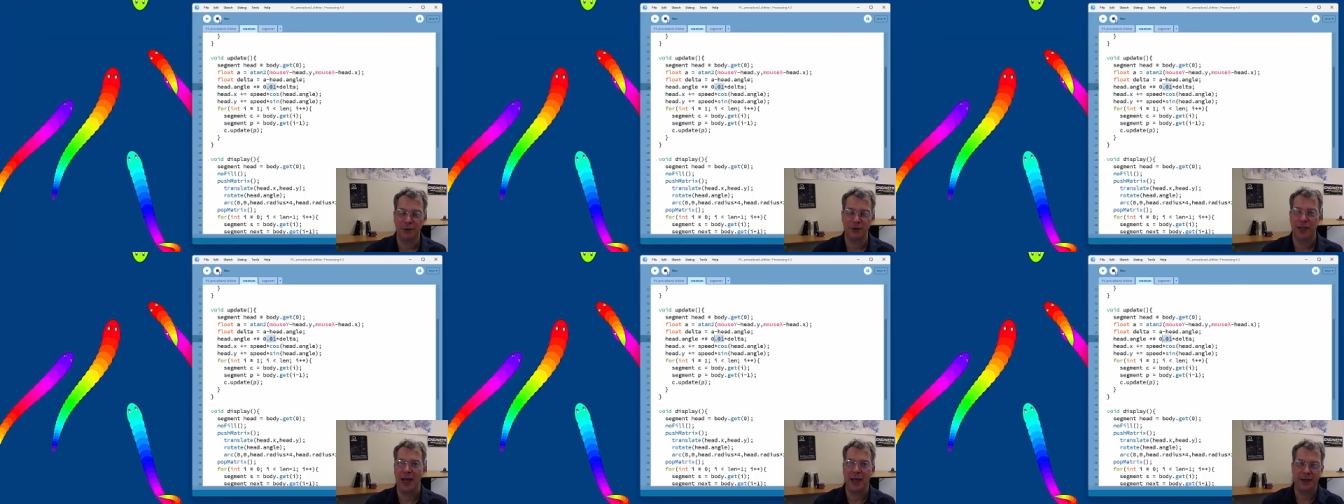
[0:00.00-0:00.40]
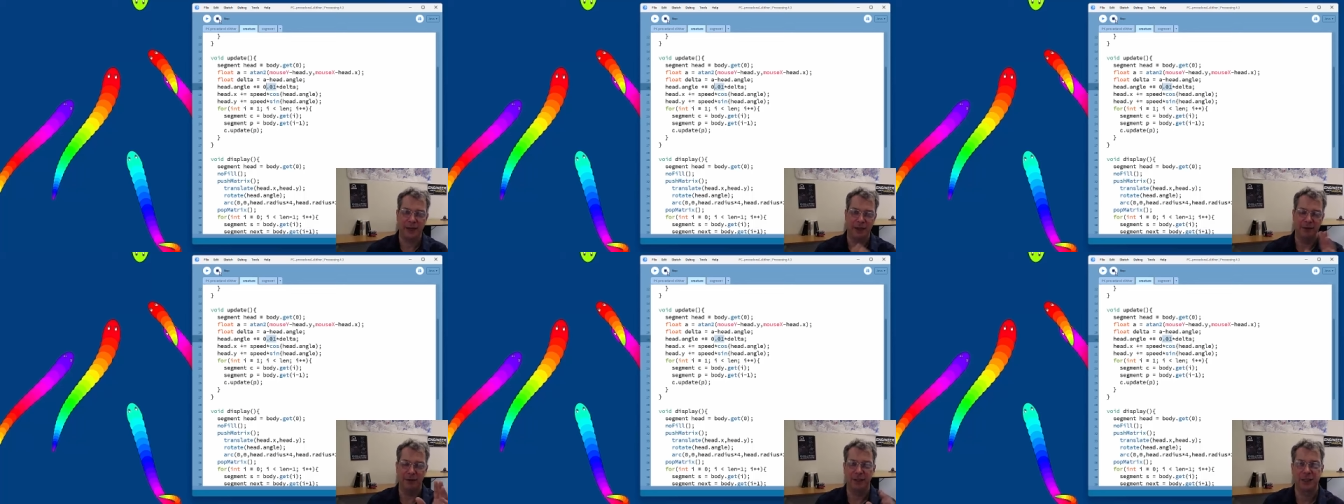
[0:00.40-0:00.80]
for that,
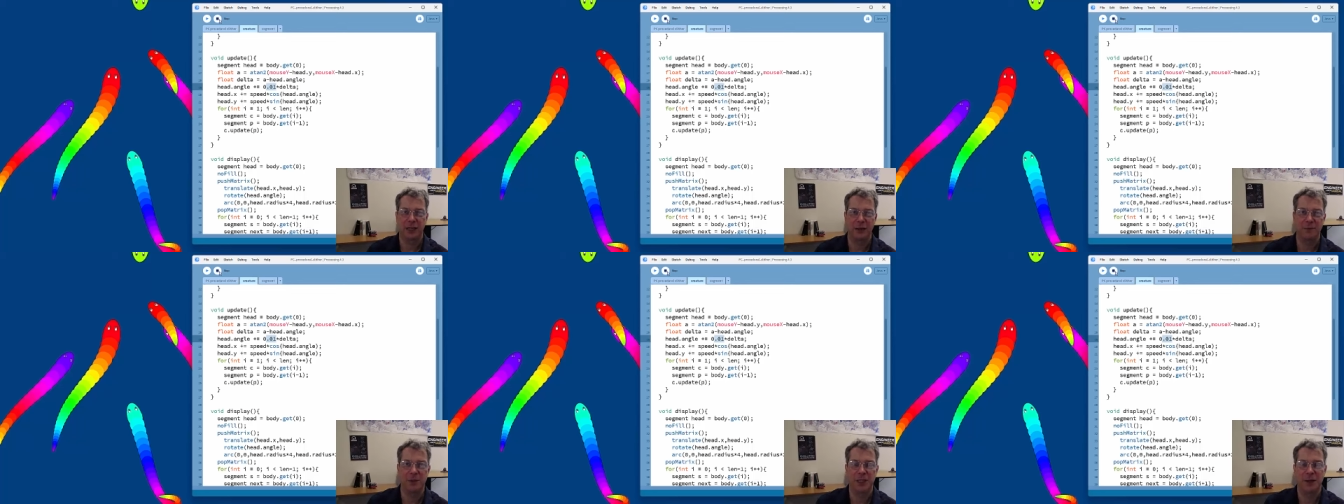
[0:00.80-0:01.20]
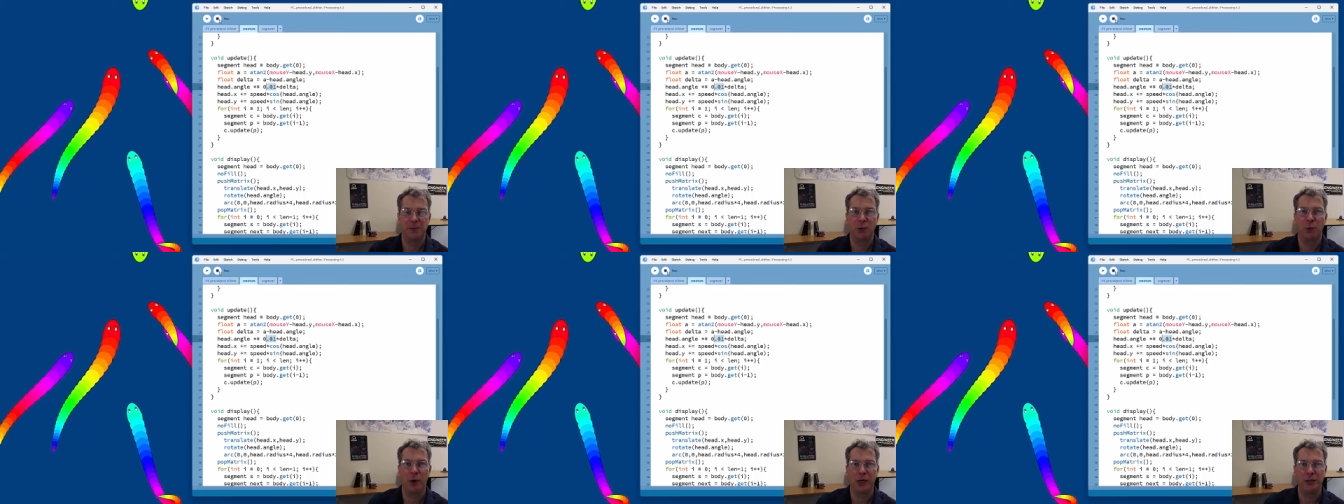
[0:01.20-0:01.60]
and this comes
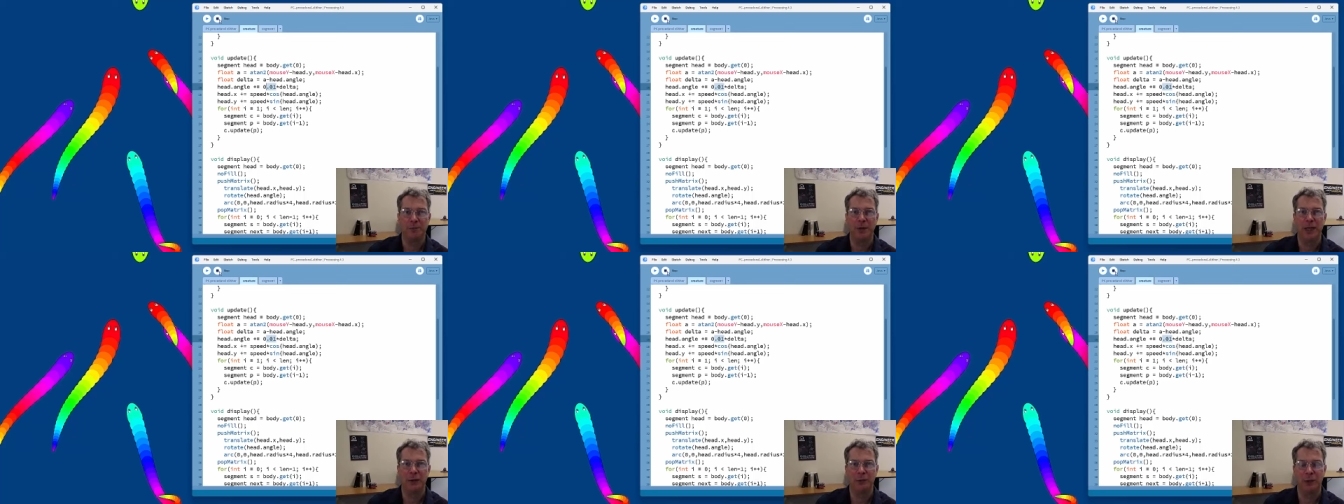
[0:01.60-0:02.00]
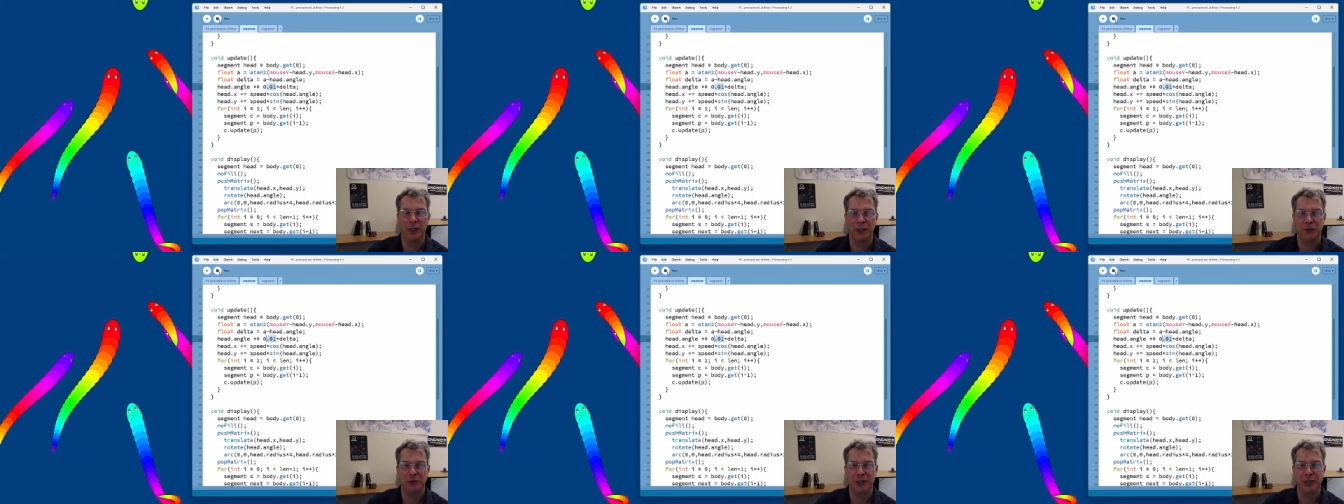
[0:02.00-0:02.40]
up quite a bit
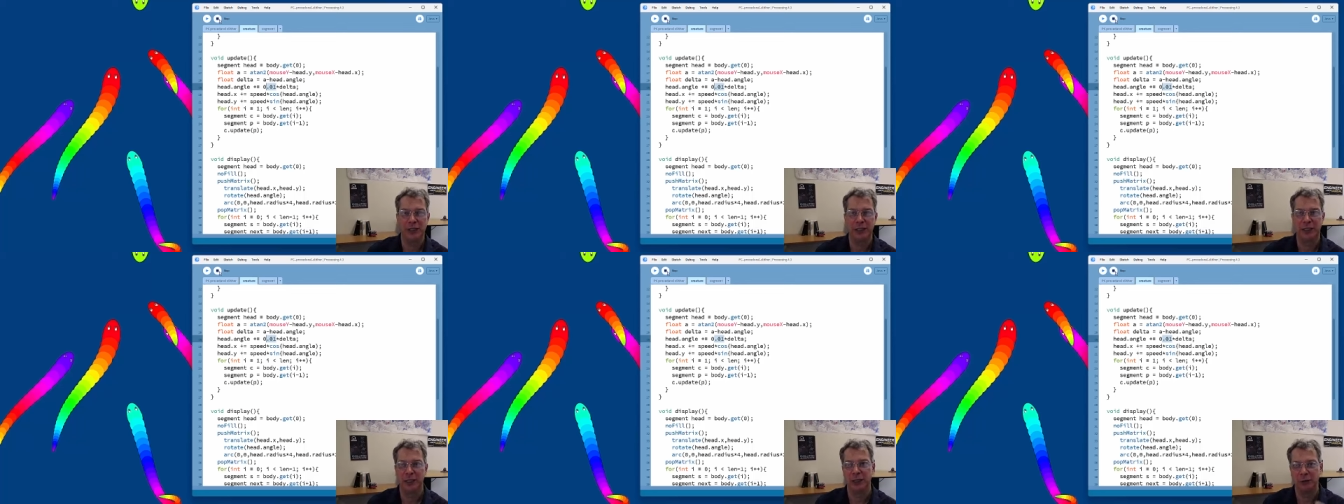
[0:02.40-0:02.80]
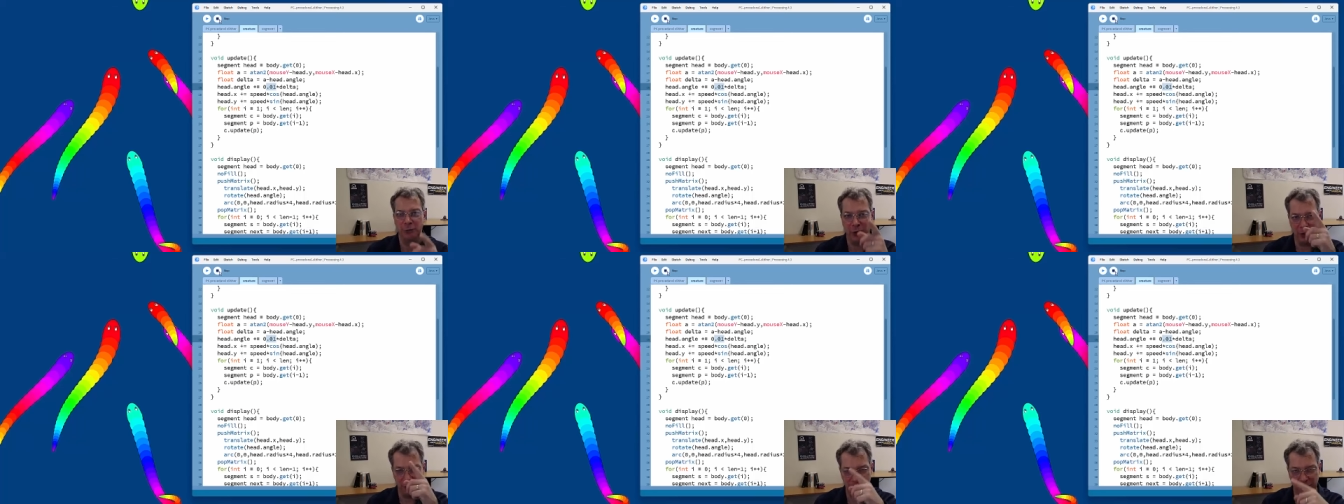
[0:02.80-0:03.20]
when you're dealing
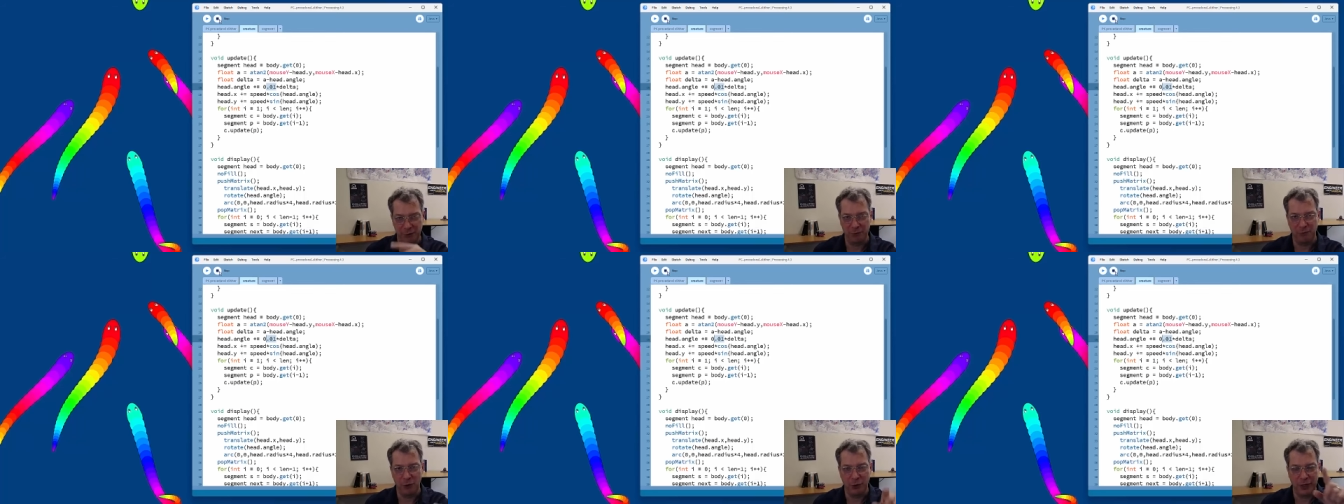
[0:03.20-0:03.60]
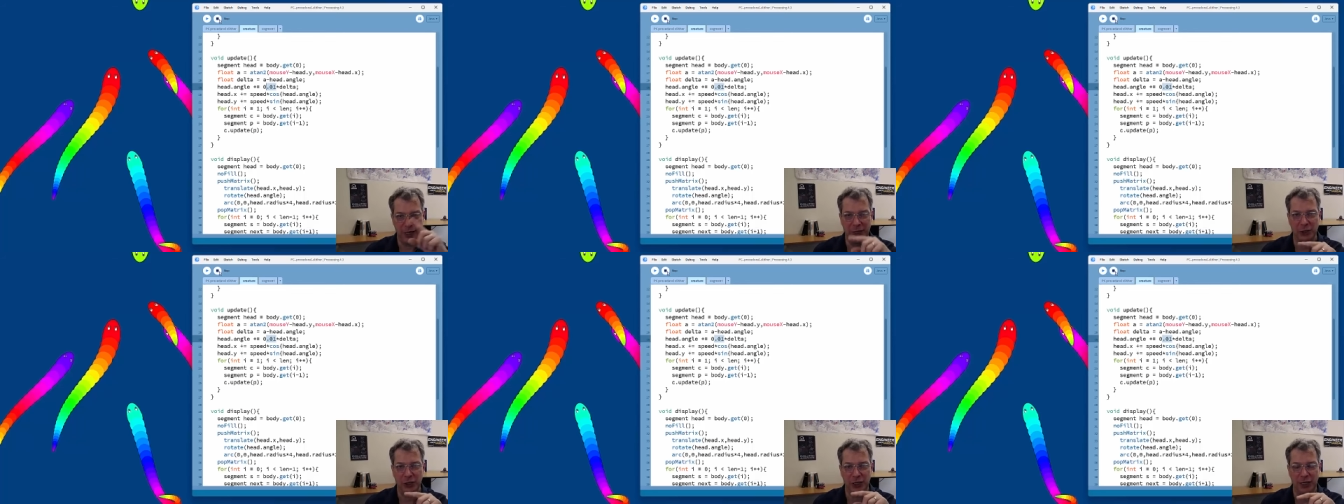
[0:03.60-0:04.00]
with
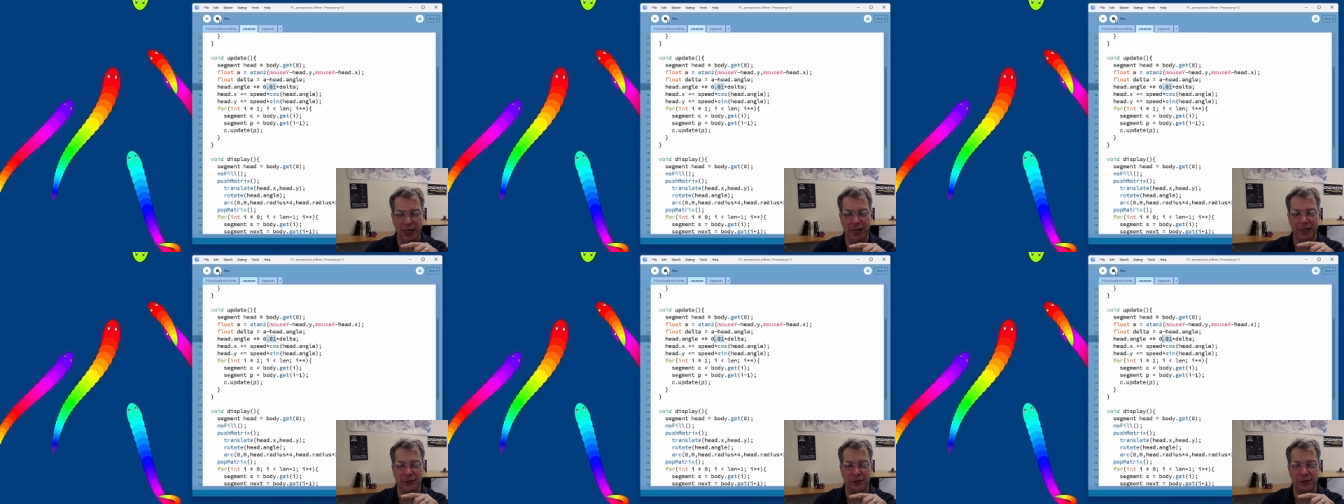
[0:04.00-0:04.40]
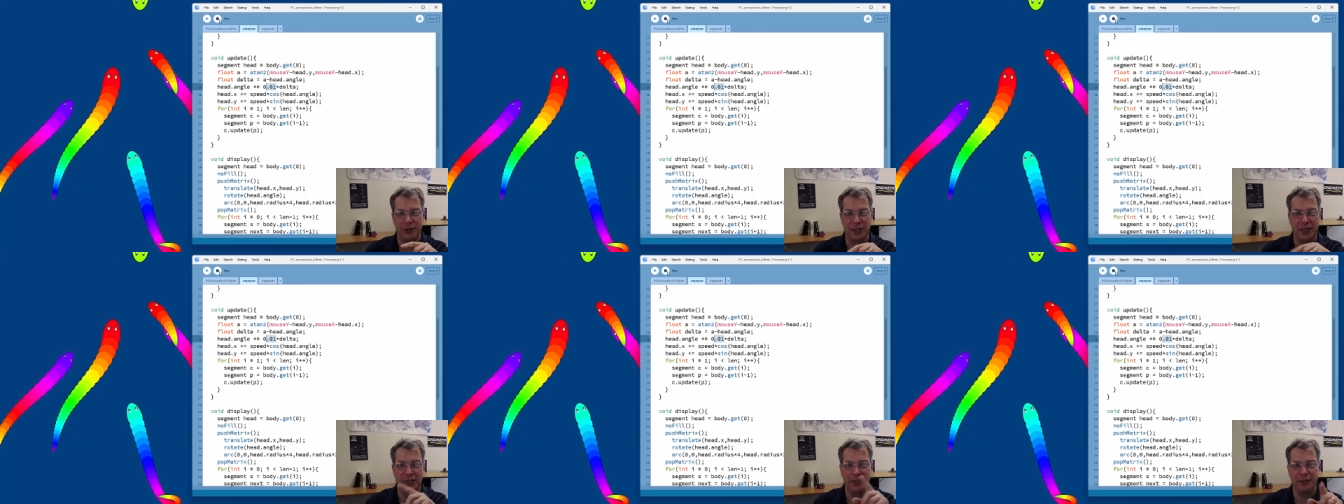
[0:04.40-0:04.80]
rotational
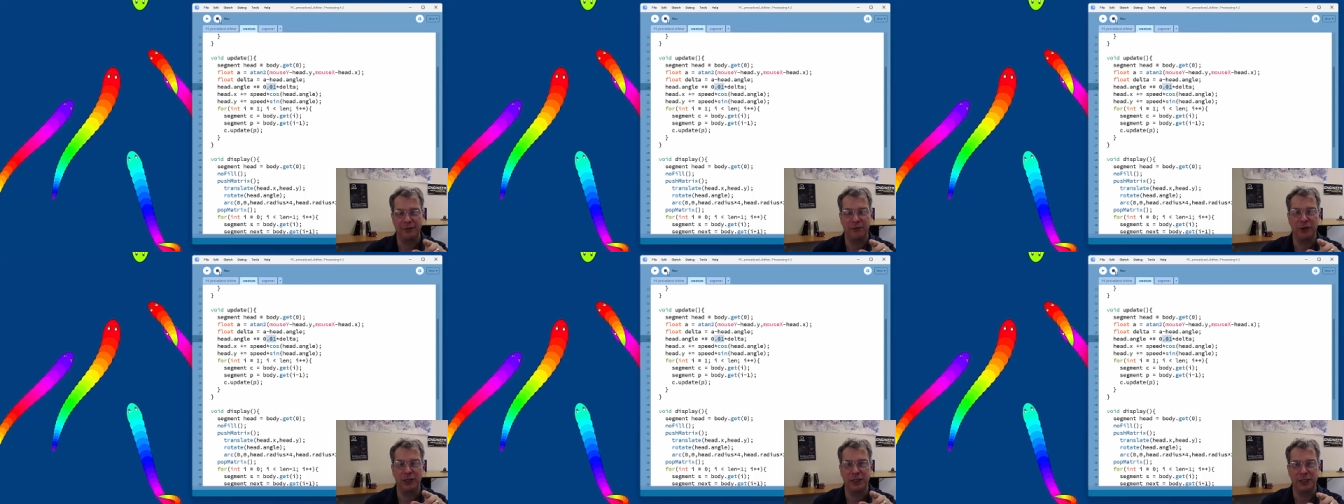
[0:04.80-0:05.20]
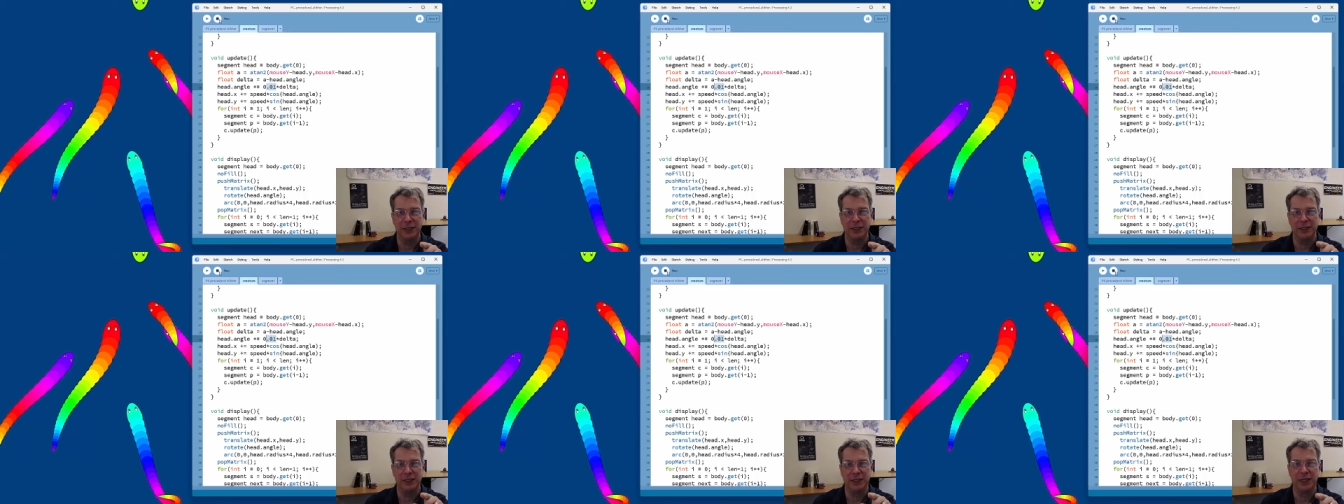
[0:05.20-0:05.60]
angles and
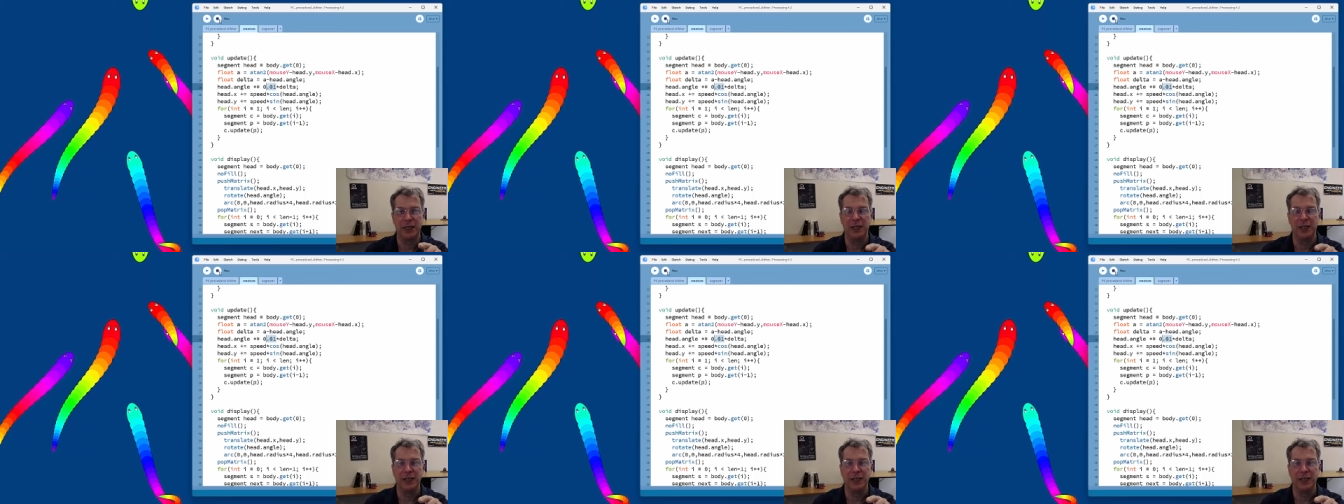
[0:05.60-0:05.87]
differences,